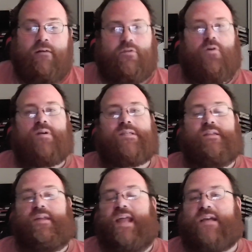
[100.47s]
Of course,
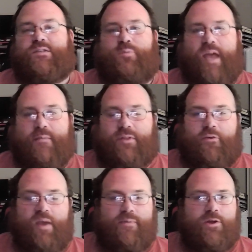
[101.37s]
in the next week, with
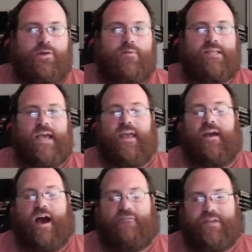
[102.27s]
Creepy Joe
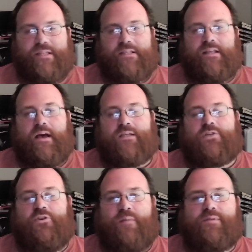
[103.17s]
taking office, the
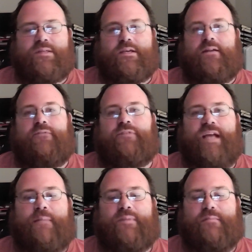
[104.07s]
script is going to
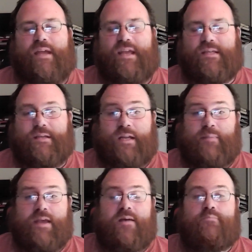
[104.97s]
flip. The media is going to
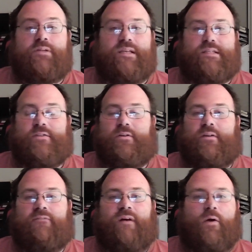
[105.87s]
be complicit. They're
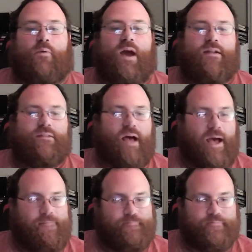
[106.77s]
going to fall right in
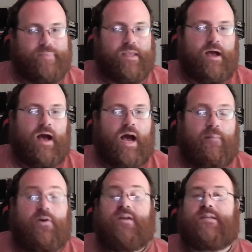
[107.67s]
line.
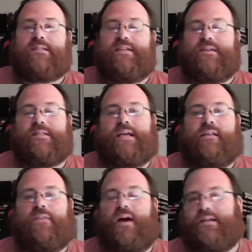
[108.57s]
You're going to see these
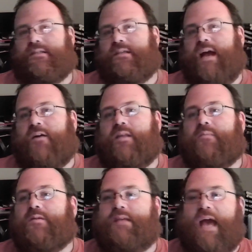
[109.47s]
telethon-style
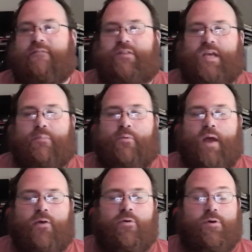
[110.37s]
numbers they have on the upper
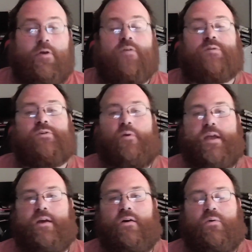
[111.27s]
right corner of their
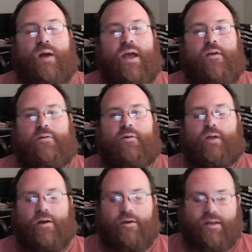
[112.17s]
screen go away. You're no
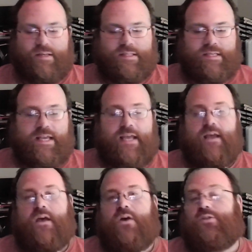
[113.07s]
longer going to
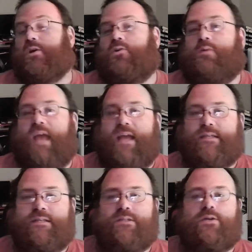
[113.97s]
see total
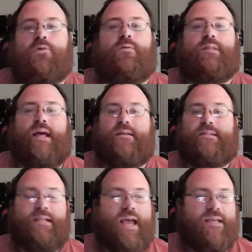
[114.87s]
cases, total deaths,
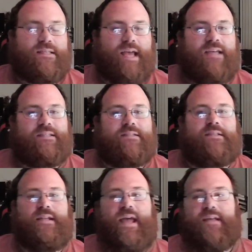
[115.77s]
today's
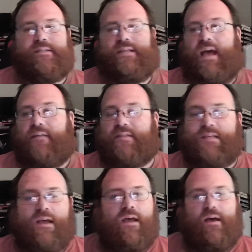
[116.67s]
cases, today's
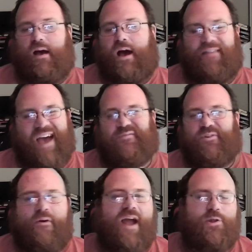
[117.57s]
deaths. That will
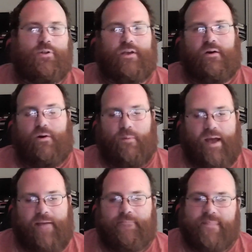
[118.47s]
gradually go
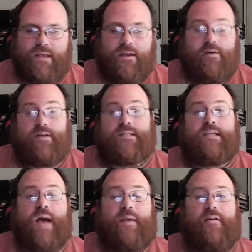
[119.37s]
away. You're going to
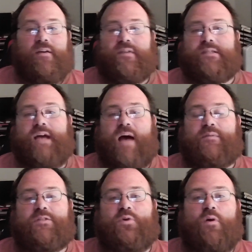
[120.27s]
stop hearing the
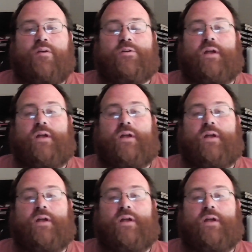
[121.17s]
sob stories.